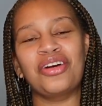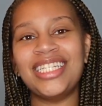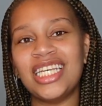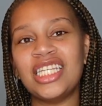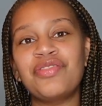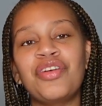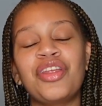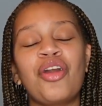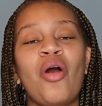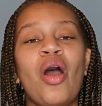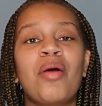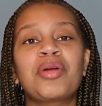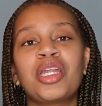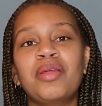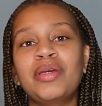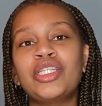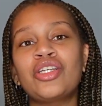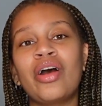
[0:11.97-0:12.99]
In today's video, I'm
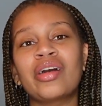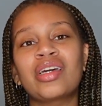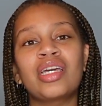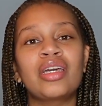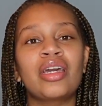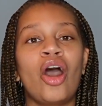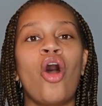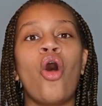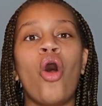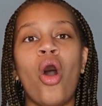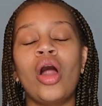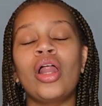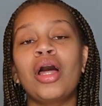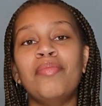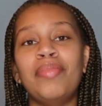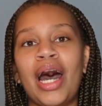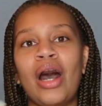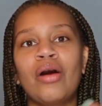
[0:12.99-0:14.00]
going to be talking all
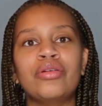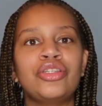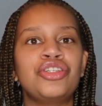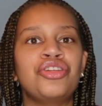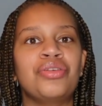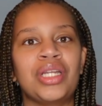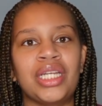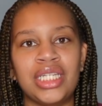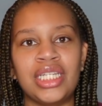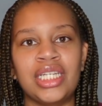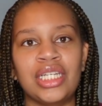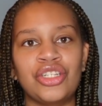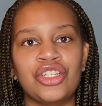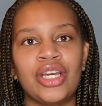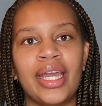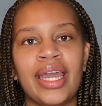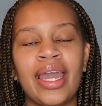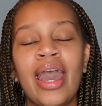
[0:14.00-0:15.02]
about student
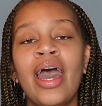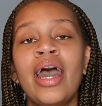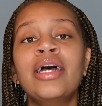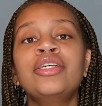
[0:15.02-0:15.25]
teaching.